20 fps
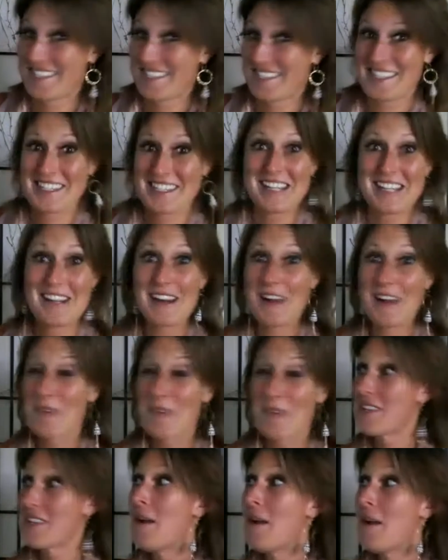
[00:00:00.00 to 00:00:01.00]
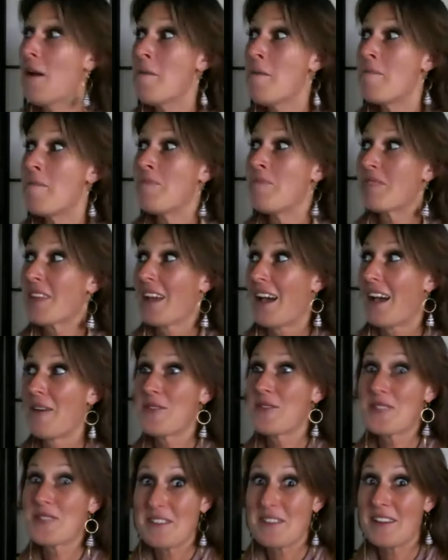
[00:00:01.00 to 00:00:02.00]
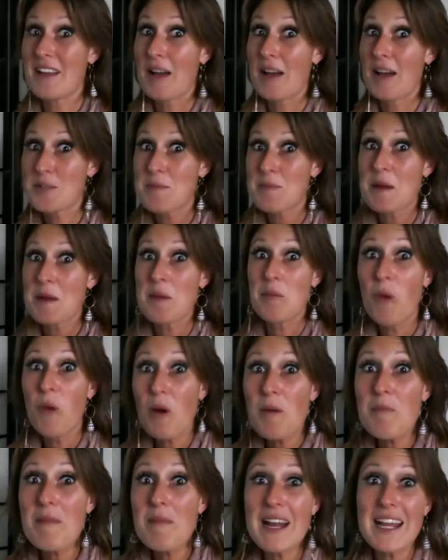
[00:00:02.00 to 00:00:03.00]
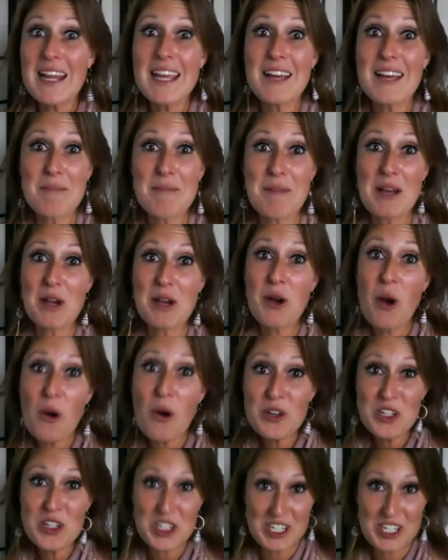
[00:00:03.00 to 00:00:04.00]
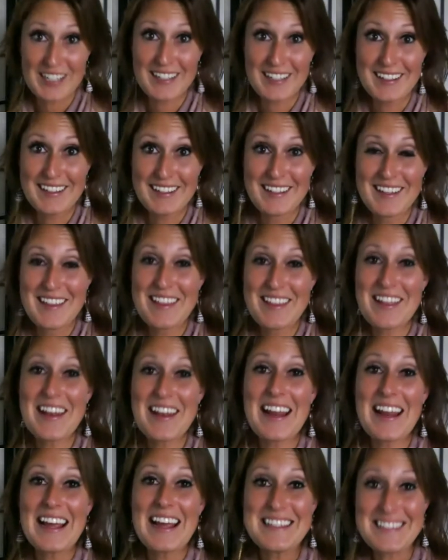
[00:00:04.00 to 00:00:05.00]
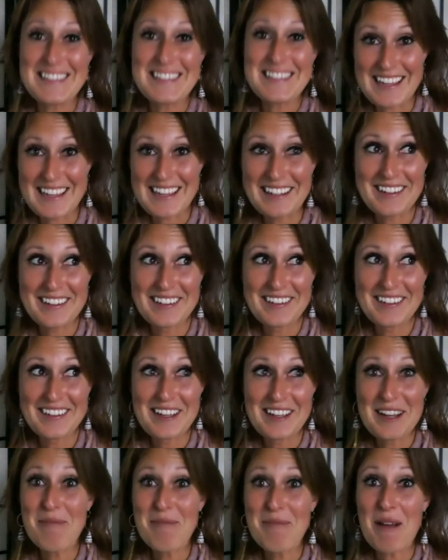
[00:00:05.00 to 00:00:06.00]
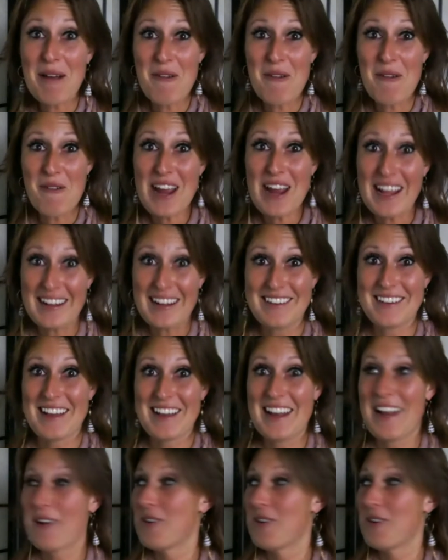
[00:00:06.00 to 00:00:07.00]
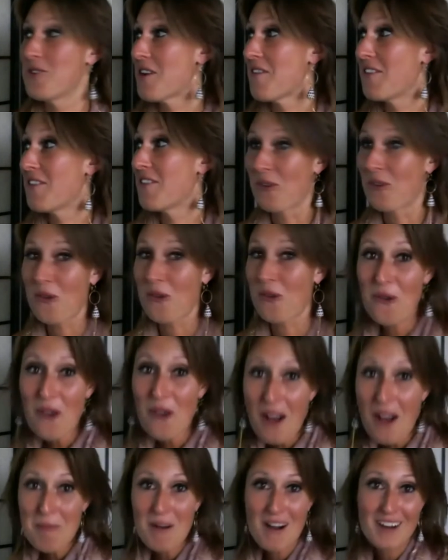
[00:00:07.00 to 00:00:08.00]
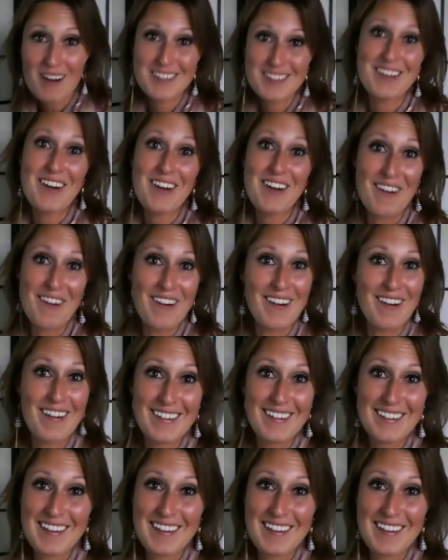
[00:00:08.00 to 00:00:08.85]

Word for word: And I was, I was, in, I spent more money on my coaching than I did in my rent, and I was driving a crock box car,